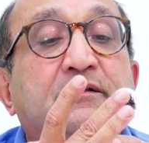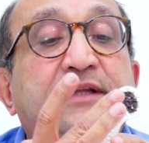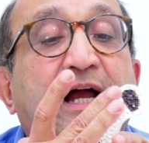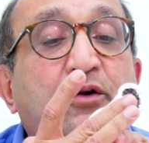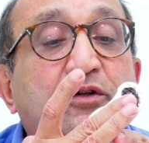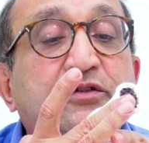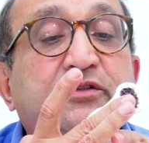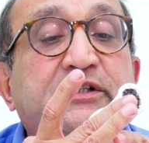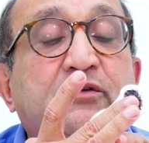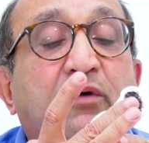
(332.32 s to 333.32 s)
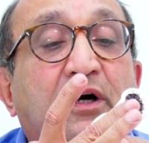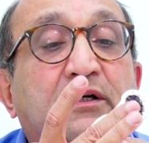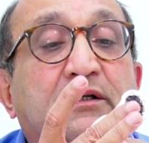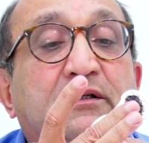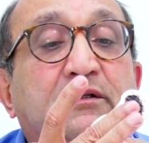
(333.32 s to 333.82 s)
That also didn't
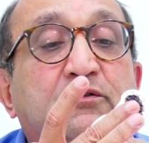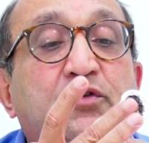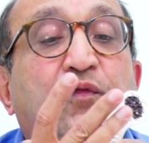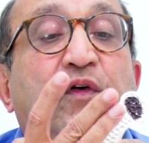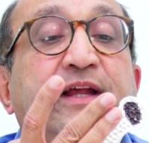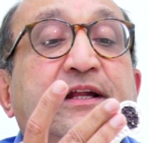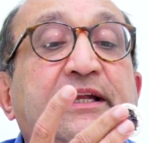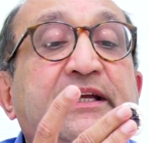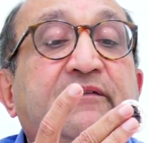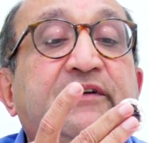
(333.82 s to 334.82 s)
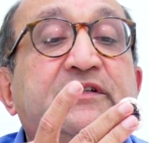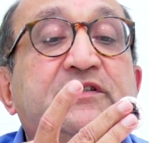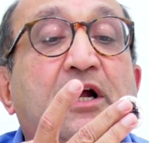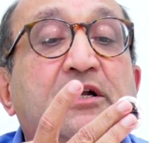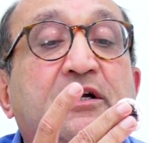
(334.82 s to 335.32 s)
work. So finally we
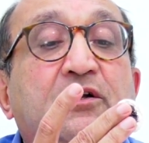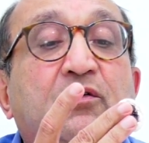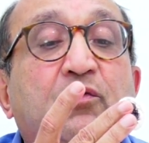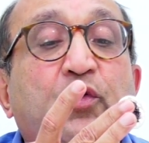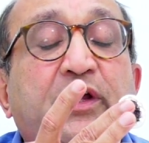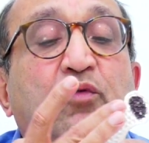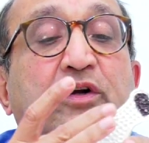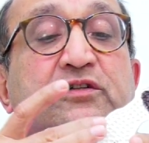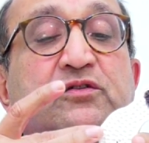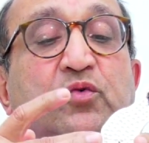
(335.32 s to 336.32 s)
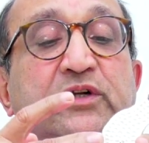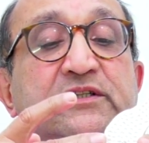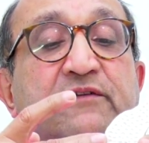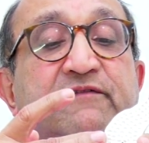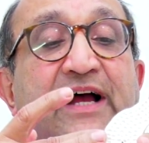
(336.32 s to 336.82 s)
started doing what is known
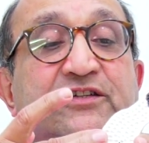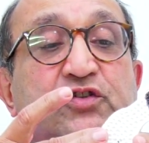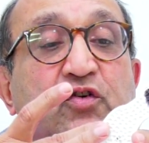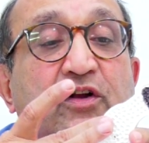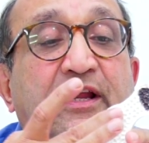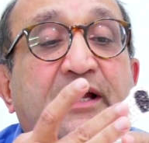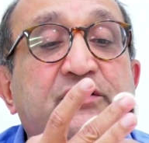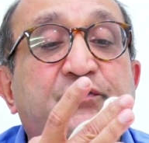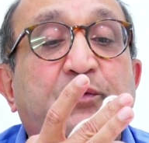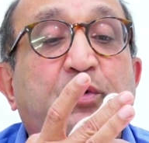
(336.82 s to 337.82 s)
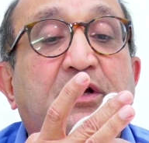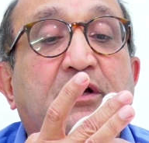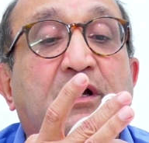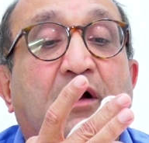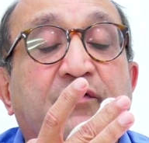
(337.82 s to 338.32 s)
as a vascularized
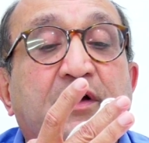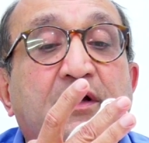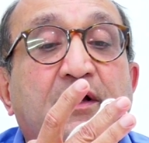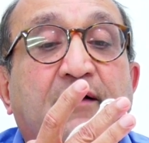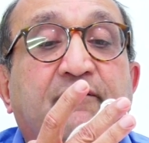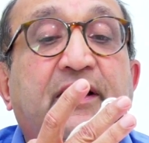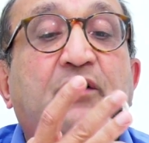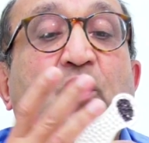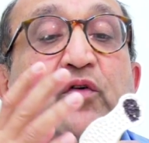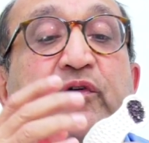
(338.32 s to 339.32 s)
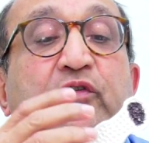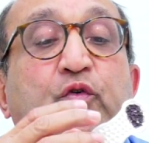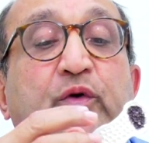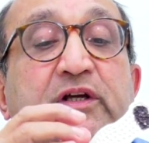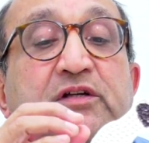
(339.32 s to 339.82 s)
fibular graft, where what we were
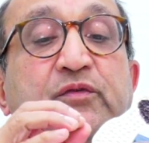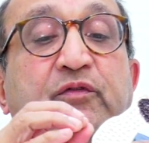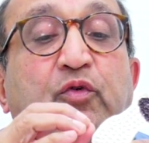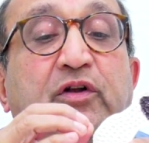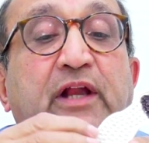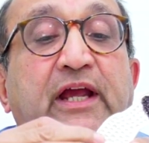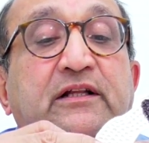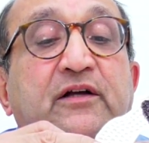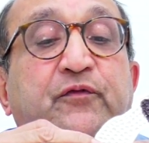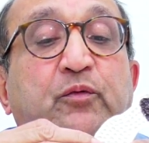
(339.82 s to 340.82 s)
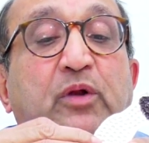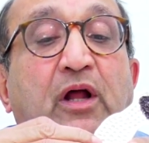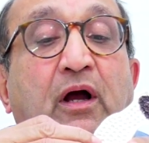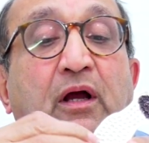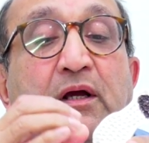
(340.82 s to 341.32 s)
doing is we would take the
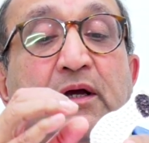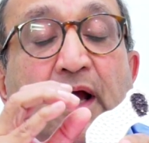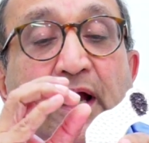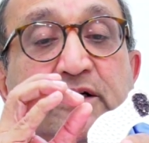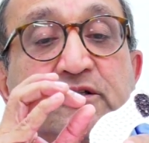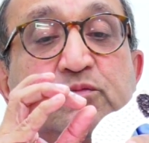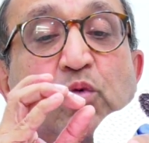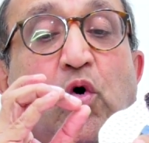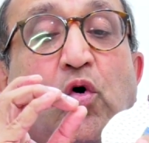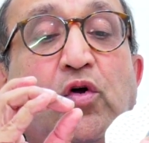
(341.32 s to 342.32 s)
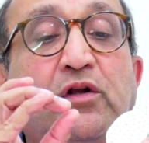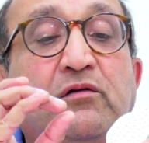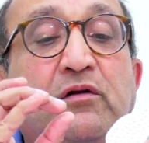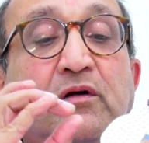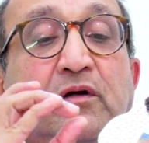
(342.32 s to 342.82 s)
fibula and a
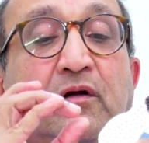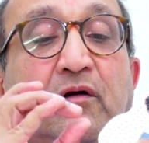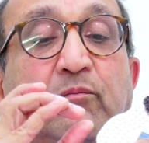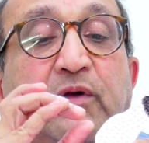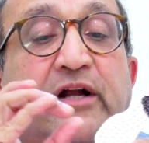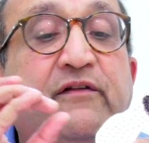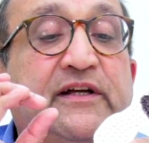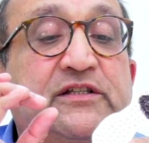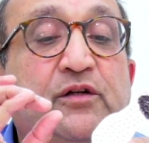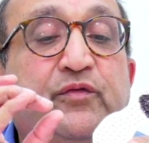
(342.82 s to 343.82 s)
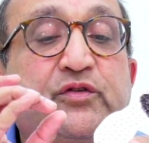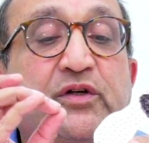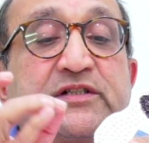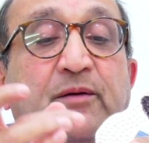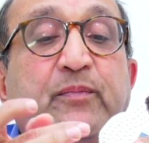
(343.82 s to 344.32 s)
small blood vessel which
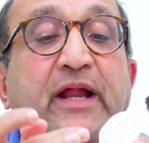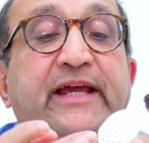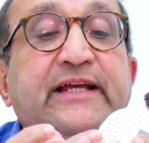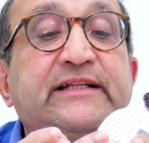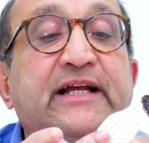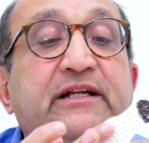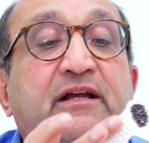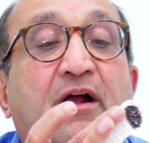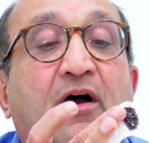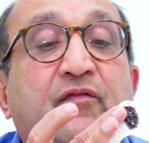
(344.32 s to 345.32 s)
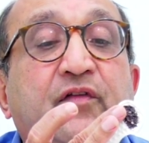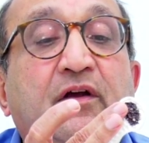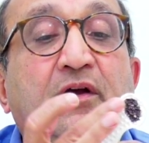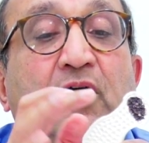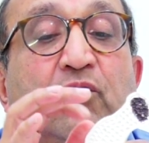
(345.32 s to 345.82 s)
was supplying that graft
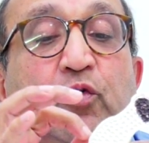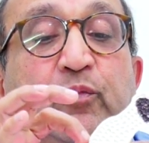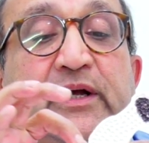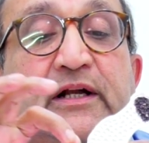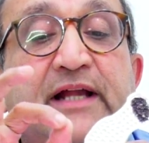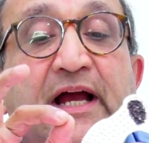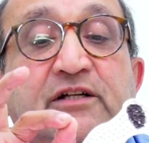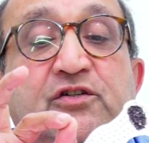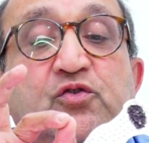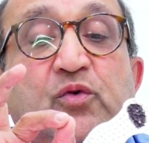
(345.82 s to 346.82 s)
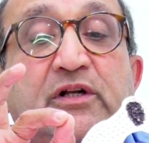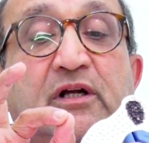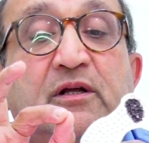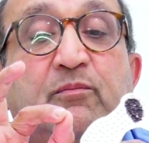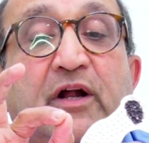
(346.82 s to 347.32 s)
would be attached to
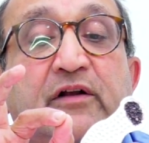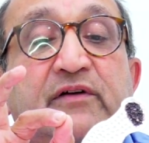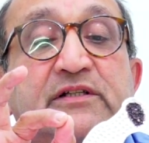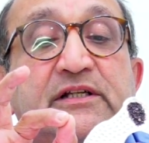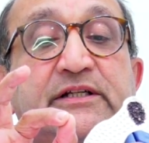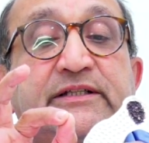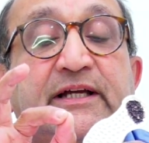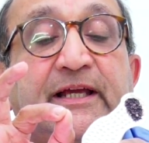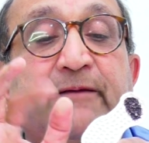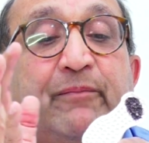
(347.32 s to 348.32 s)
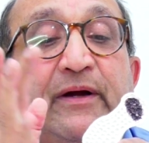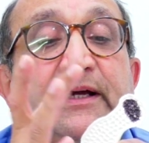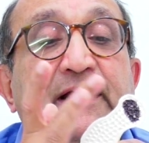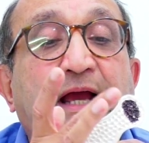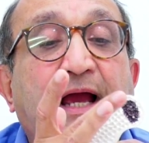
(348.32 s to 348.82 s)
another blood vessel in the hip,
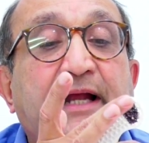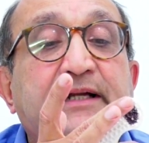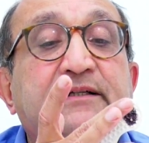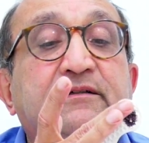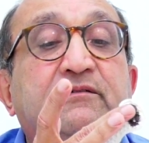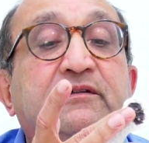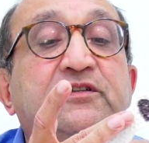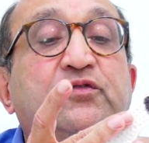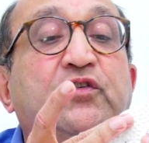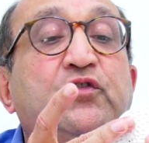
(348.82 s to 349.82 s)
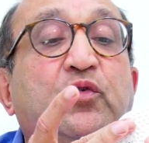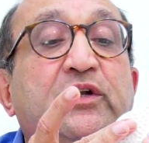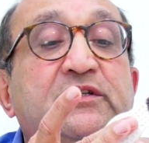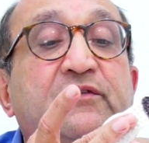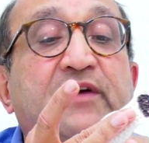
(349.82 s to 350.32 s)
and this was known
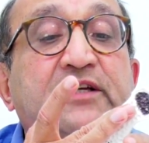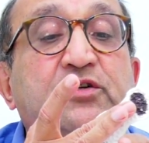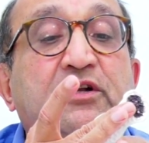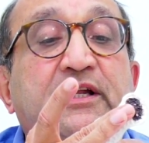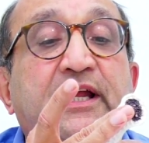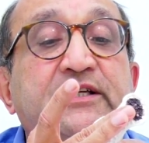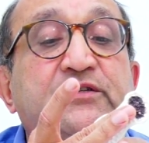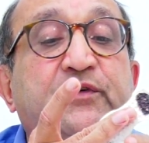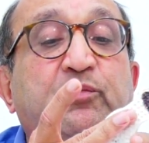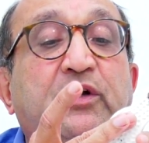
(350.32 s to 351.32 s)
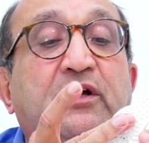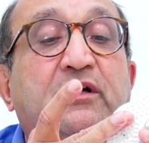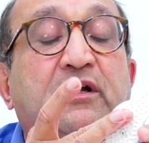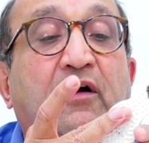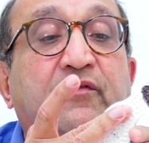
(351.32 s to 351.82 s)
as a vascularized
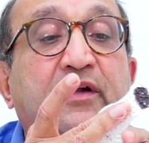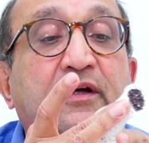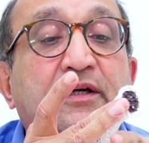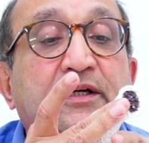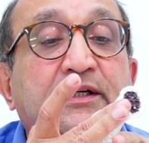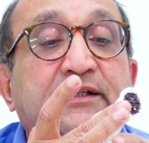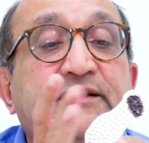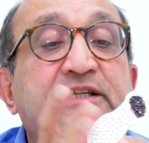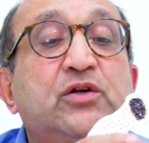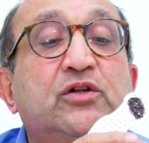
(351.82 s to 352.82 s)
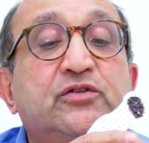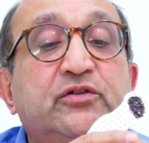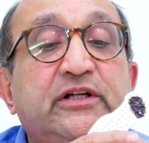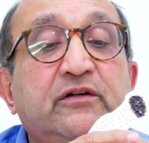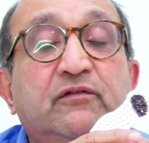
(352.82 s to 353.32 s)
fibular graft. This also
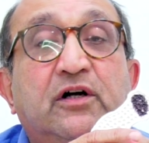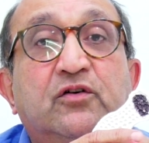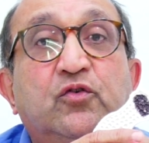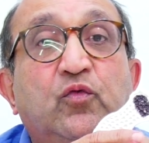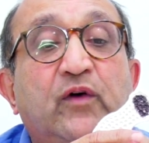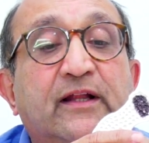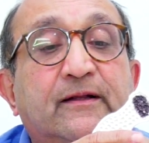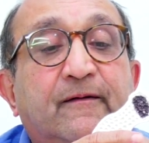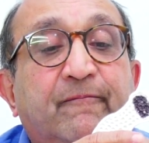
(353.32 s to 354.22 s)
didn't work too well.